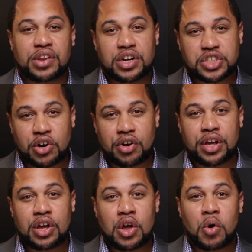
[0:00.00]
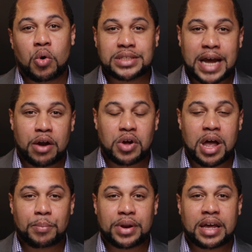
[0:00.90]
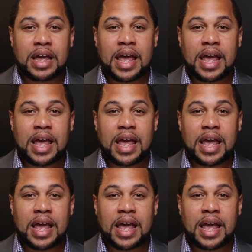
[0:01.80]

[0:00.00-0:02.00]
an attorney or title company